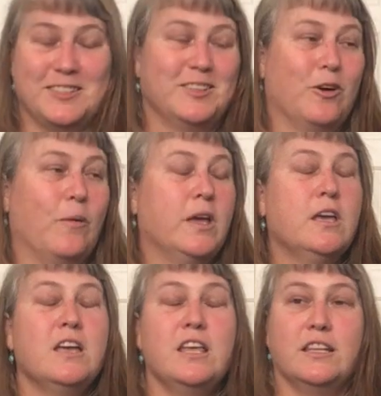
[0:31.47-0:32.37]
So
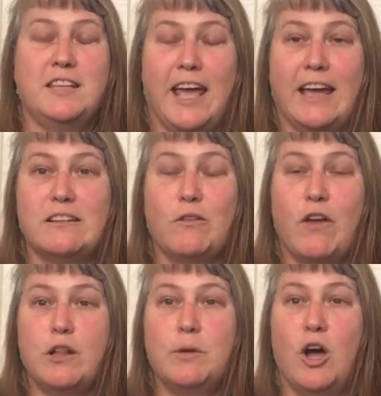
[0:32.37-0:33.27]
the tan is
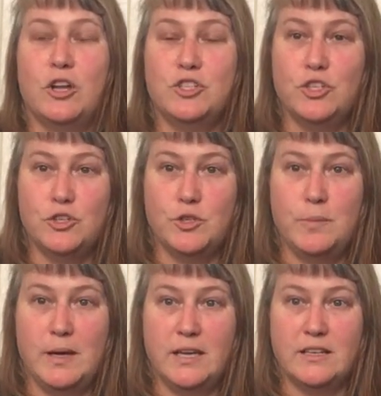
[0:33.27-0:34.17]
available on
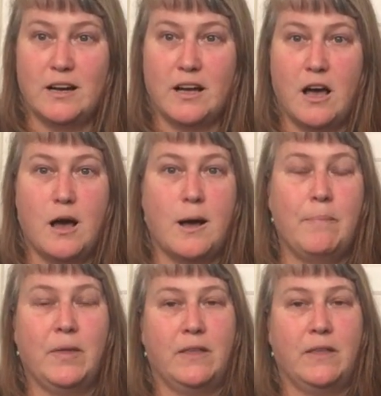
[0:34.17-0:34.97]
Ju-Ju-Be dot com,